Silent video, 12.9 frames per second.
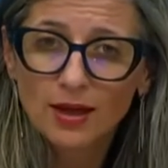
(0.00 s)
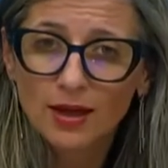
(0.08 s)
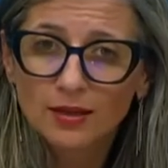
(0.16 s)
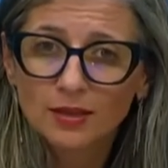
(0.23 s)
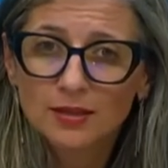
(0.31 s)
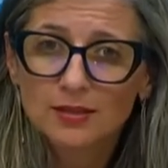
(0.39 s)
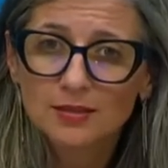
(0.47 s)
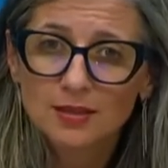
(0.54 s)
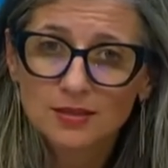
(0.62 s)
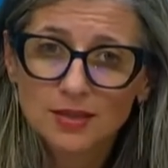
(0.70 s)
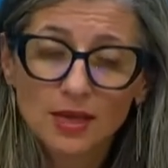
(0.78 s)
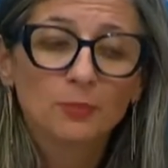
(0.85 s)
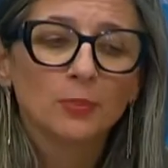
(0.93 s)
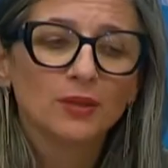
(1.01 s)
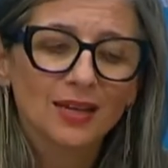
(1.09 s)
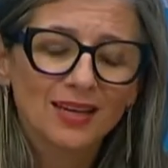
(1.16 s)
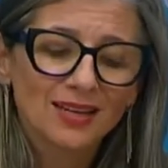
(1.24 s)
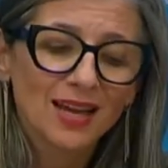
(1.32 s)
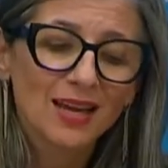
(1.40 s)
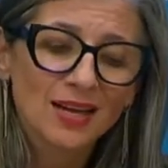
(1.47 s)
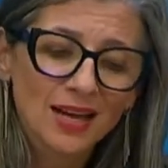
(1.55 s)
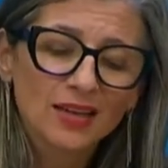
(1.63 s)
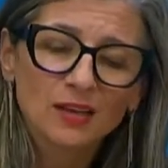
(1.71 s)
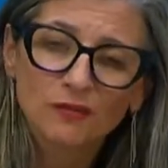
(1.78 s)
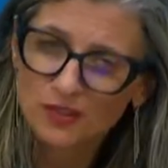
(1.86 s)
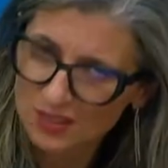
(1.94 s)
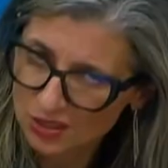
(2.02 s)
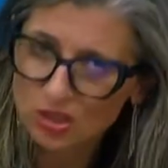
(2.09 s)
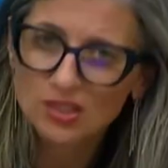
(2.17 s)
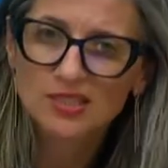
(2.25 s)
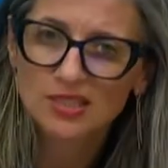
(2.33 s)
I criticize that, but like if history